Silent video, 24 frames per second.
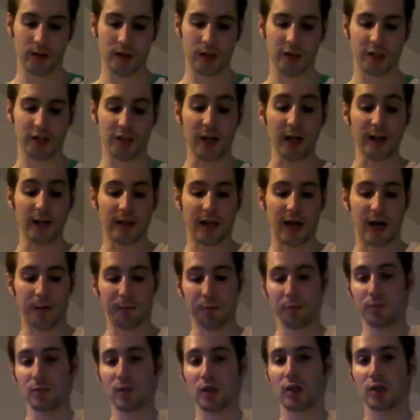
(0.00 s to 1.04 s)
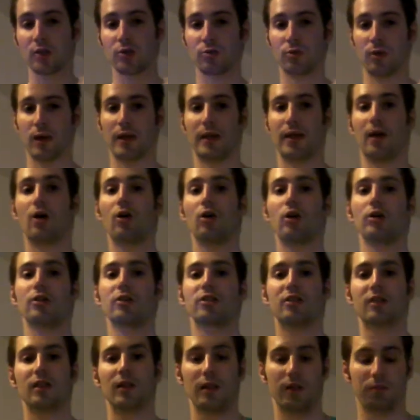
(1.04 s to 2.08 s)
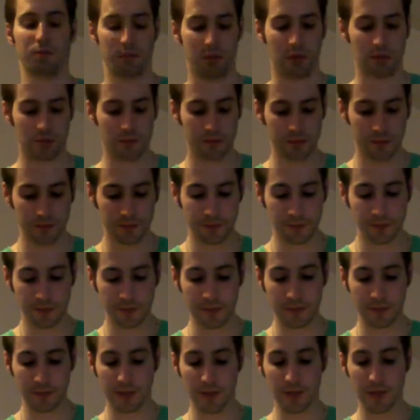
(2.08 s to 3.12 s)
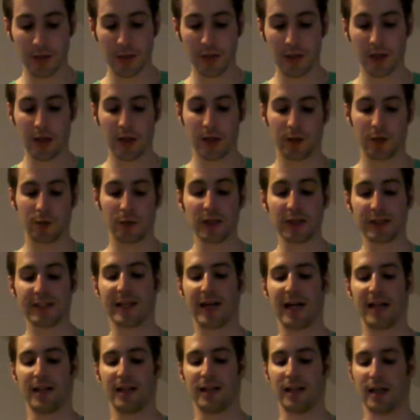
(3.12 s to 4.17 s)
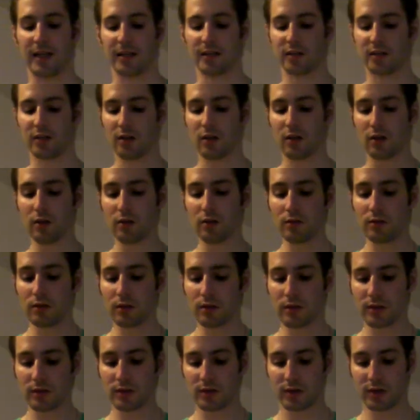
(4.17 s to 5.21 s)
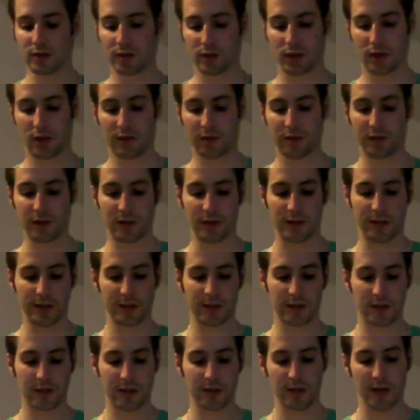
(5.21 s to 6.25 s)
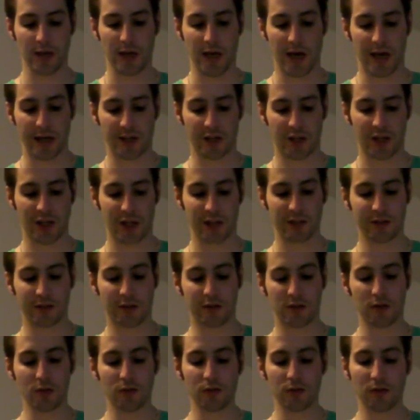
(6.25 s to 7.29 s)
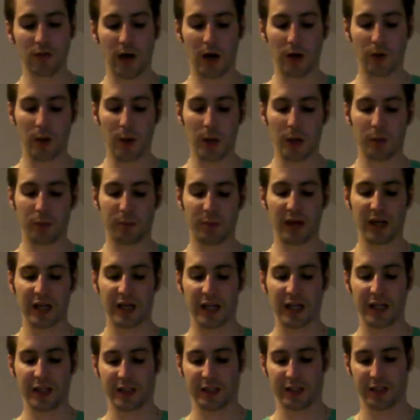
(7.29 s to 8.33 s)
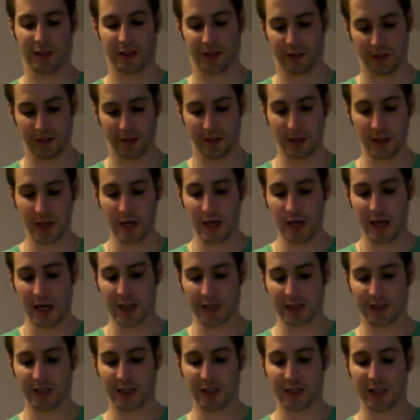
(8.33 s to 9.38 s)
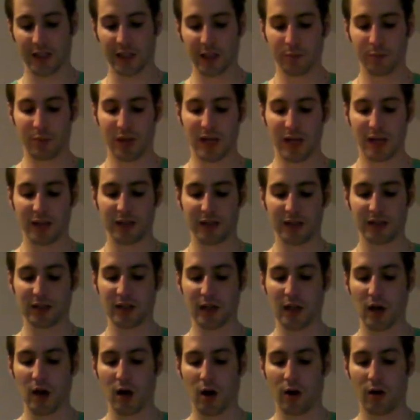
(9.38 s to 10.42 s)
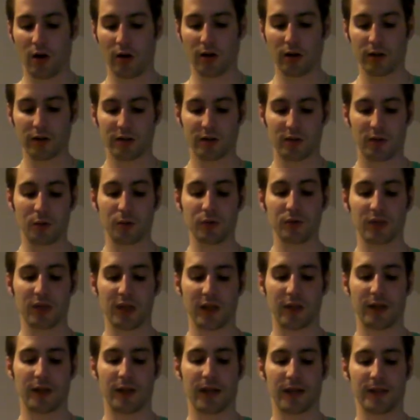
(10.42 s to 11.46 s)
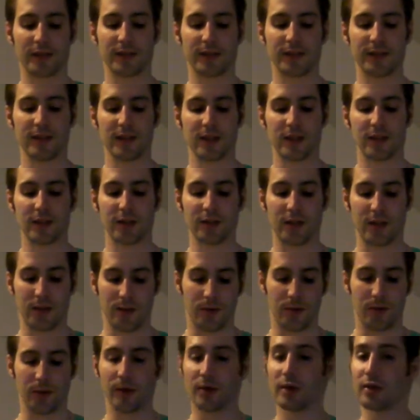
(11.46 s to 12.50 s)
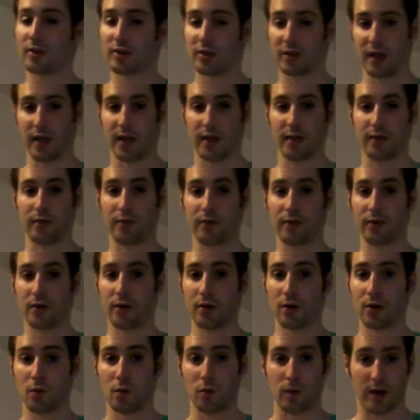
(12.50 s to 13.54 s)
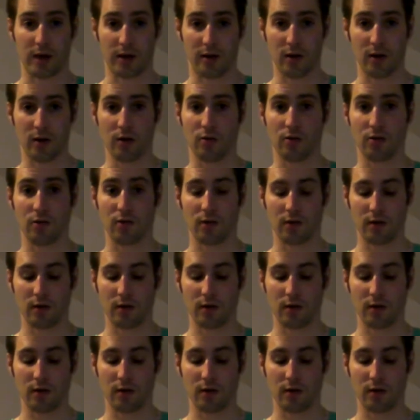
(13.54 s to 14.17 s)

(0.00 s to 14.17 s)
shall come when all sleep. We shall unscrew the coffin lid and shall do our operation, and then replace all so that none know save we alone.